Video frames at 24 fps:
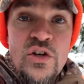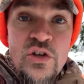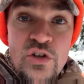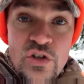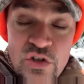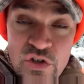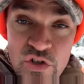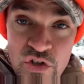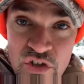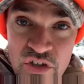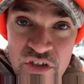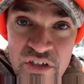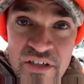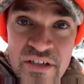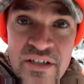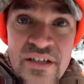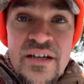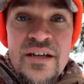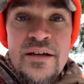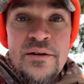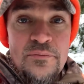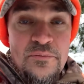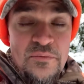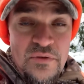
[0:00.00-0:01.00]
good
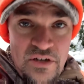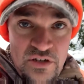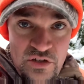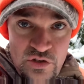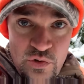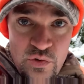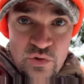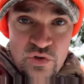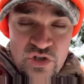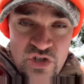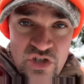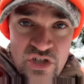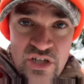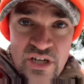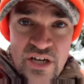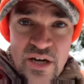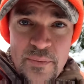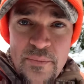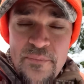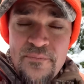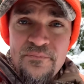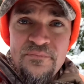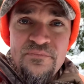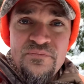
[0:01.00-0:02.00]
mentorship.
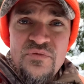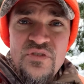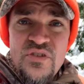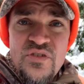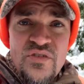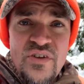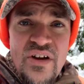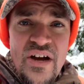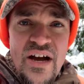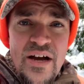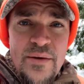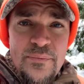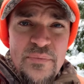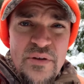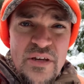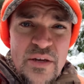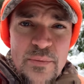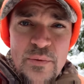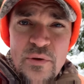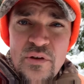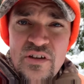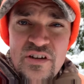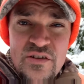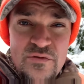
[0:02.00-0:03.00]
You got
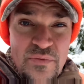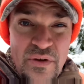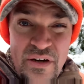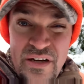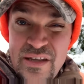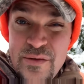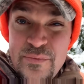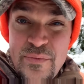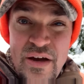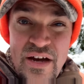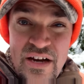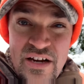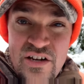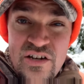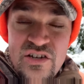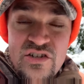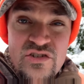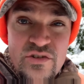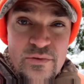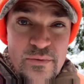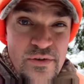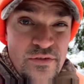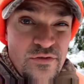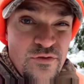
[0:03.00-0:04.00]
people that have been in the back
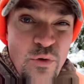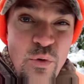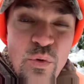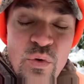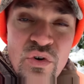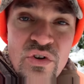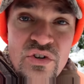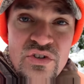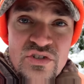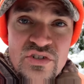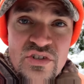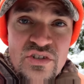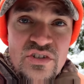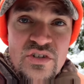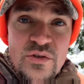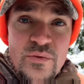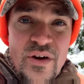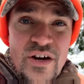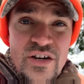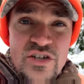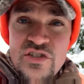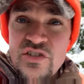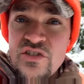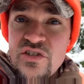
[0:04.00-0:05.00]
country before so that you
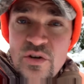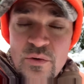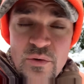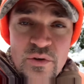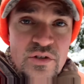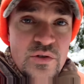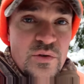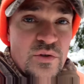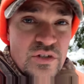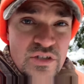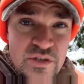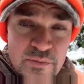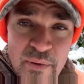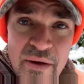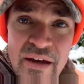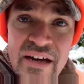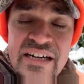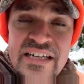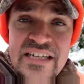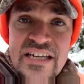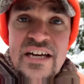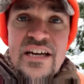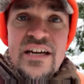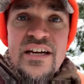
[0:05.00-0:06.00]
actually know what to
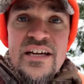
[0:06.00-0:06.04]
expect,